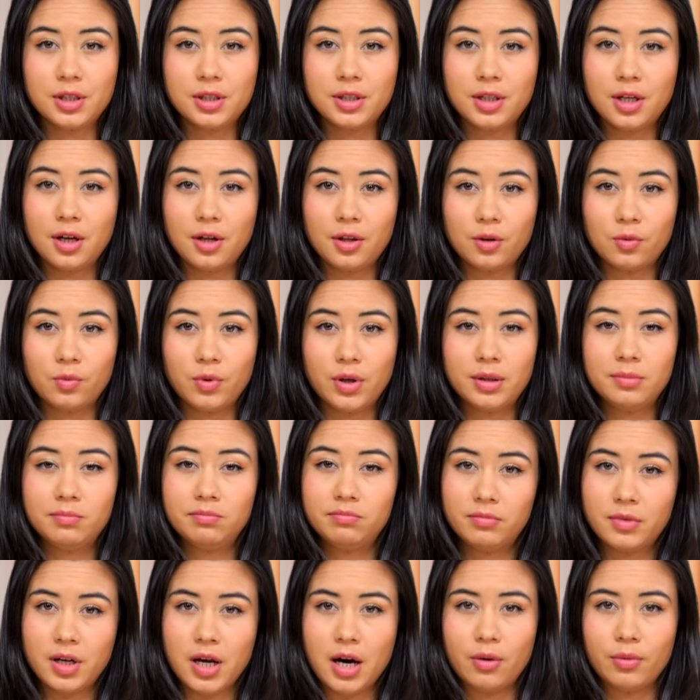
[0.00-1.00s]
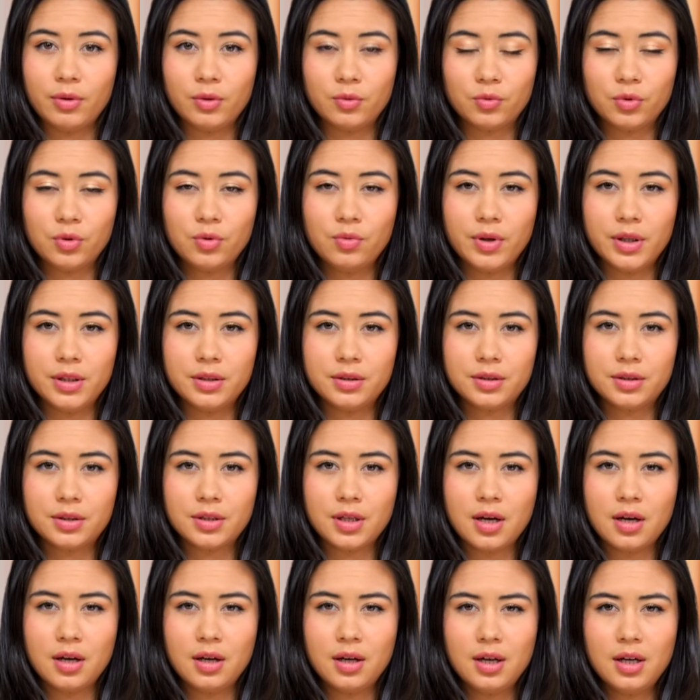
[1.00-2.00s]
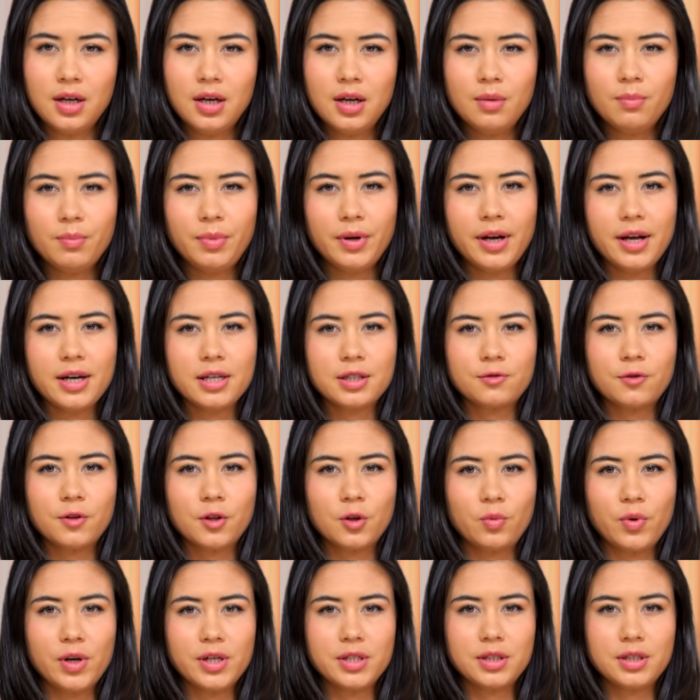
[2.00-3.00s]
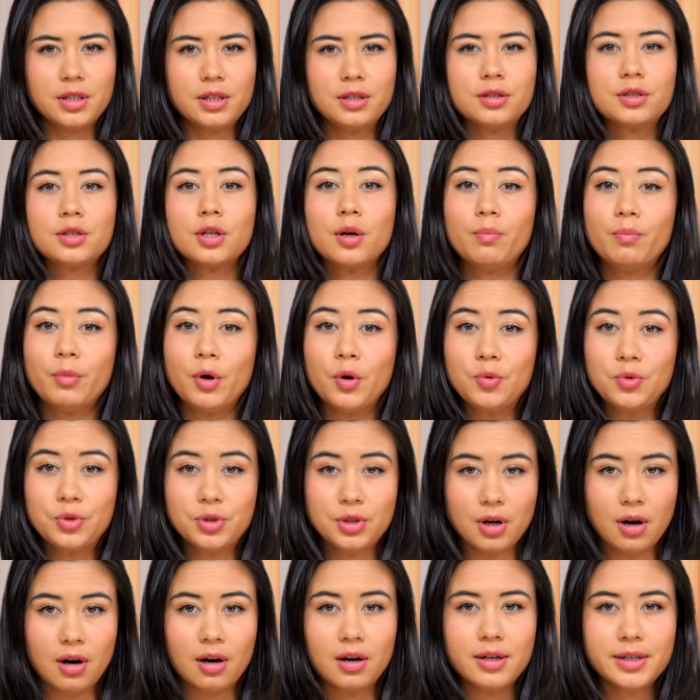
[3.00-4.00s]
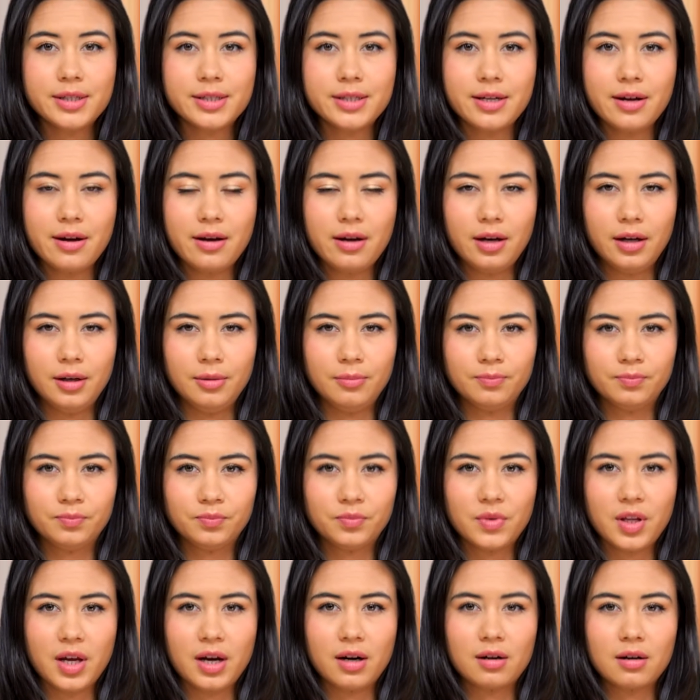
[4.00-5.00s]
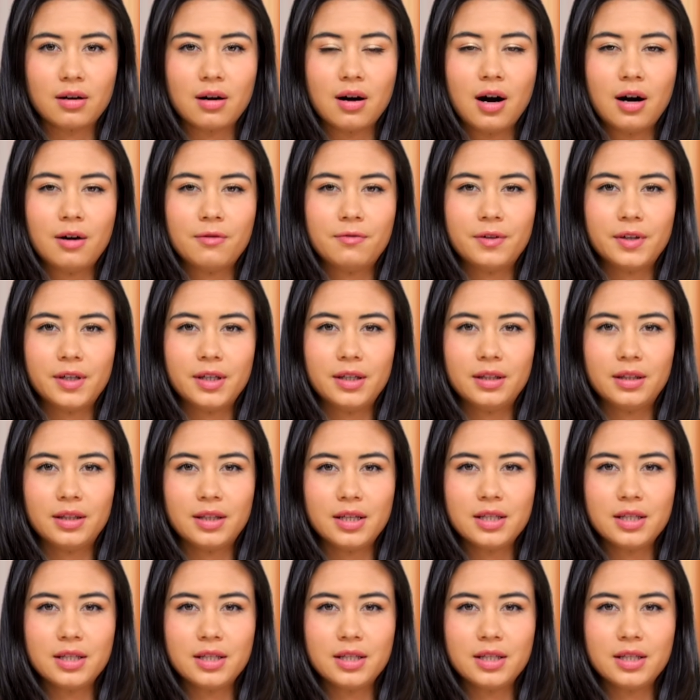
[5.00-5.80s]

as the other one, now in ruins. But as for the residents, most are staying. They are confident